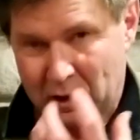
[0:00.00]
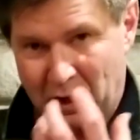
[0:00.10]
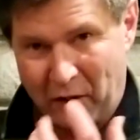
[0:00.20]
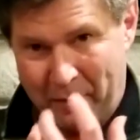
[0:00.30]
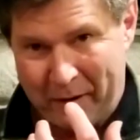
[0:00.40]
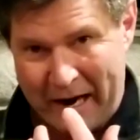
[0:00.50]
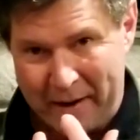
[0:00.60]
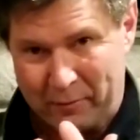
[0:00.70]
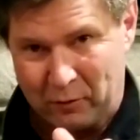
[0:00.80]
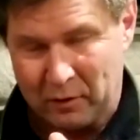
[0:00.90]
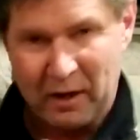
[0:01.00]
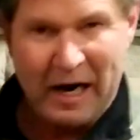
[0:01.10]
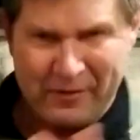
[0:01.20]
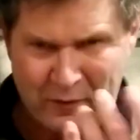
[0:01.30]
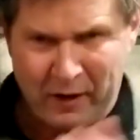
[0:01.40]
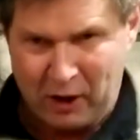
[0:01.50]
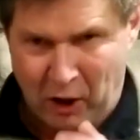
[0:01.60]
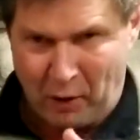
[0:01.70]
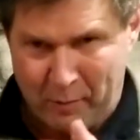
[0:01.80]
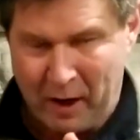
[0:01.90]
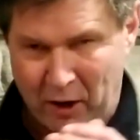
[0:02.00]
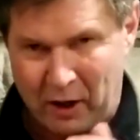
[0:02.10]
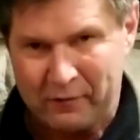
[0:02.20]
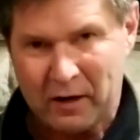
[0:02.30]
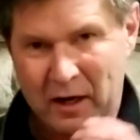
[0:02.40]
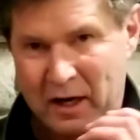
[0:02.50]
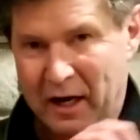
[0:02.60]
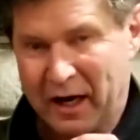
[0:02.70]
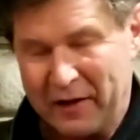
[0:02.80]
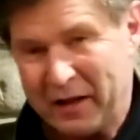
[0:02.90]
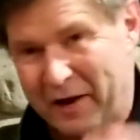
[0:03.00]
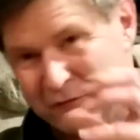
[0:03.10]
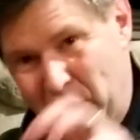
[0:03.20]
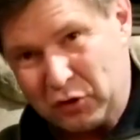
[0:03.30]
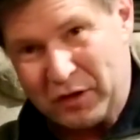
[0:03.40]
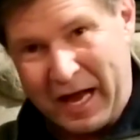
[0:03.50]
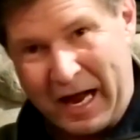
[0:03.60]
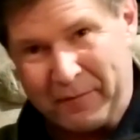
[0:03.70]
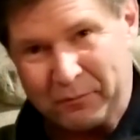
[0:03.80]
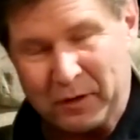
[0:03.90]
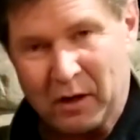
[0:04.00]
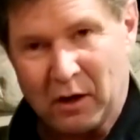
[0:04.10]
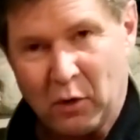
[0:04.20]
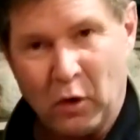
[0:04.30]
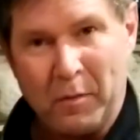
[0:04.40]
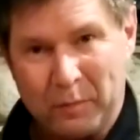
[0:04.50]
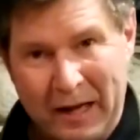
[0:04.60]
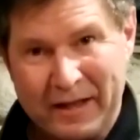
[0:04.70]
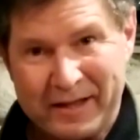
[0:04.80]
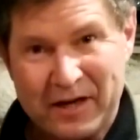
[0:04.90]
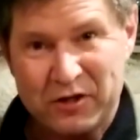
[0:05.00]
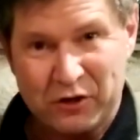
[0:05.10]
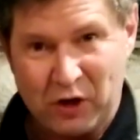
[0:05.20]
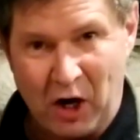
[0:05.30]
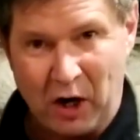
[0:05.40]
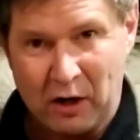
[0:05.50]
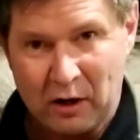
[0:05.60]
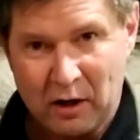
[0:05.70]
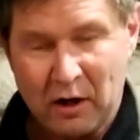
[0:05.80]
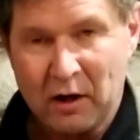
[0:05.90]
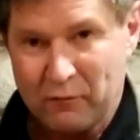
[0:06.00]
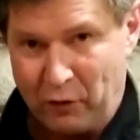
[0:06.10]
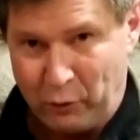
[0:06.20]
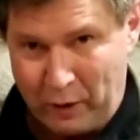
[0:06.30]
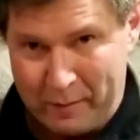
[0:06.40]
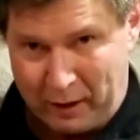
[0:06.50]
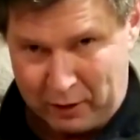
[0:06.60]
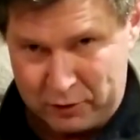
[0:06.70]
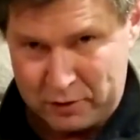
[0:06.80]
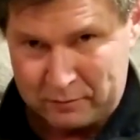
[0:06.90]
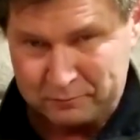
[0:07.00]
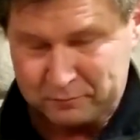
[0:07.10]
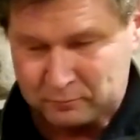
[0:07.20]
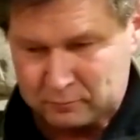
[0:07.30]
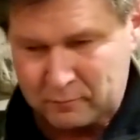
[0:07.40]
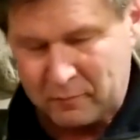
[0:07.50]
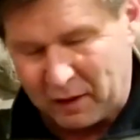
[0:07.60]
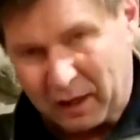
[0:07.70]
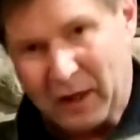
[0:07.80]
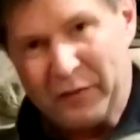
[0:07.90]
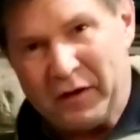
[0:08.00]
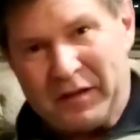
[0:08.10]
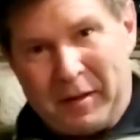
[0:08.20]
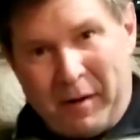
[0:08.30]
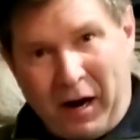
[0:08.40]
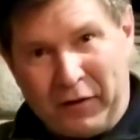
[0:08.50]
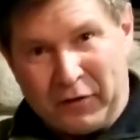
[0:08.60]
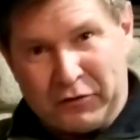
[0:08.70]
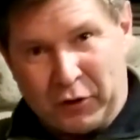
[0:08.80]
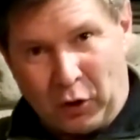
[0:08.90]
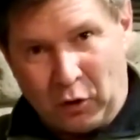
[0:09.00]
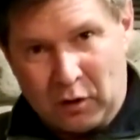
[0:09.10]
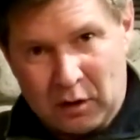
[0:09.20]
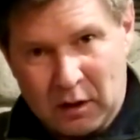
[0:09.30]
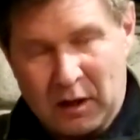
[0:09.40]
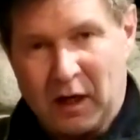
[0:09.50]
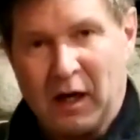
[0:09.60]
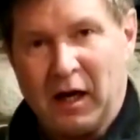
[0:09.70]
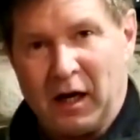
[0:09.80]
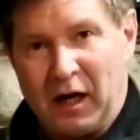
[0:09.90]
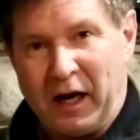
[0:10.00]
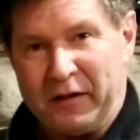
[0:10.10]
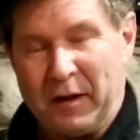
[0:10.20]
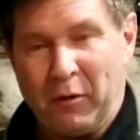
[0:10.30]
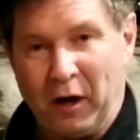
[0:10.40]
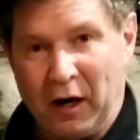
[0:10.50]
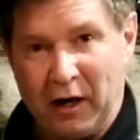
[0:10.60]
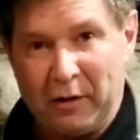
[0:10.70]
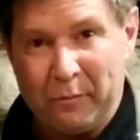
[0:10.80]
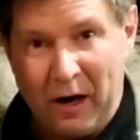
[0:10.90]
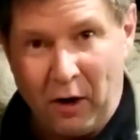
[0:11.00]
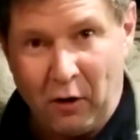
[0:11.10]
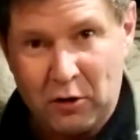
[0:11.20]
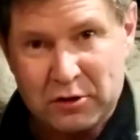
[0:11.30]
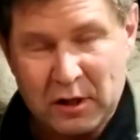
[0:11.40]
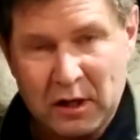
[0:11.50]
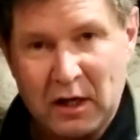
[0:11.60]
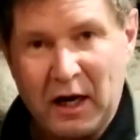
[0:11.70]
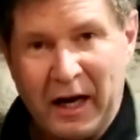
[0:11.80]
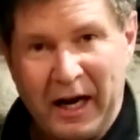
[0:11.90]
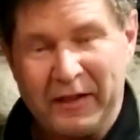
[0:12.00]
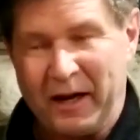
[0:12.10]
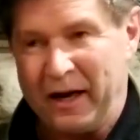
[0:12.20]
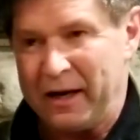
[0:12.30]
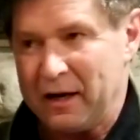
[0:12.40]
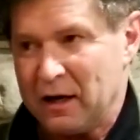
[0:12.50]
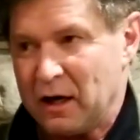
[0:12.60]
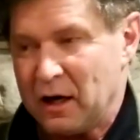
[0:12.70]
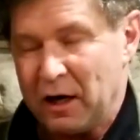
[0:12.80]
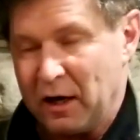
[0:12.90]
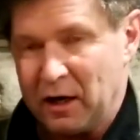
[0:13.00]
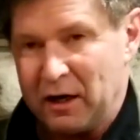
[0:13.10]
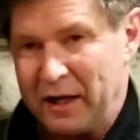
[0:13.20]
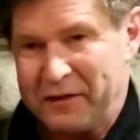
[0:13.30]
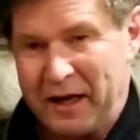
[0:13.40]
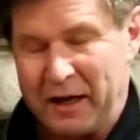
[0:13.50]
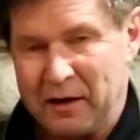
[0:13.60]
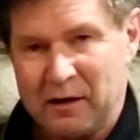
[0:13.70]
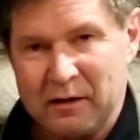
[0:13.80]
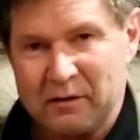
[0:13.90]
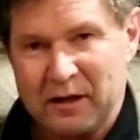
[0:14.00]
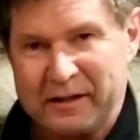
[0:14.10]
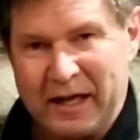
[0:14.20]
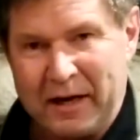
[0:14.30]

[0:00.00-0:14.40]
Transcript: pineapple after they cut all the bark off, and they infused that with Plantation Dark for 3 months. Then they married the two, and they put it in barrels, and they let that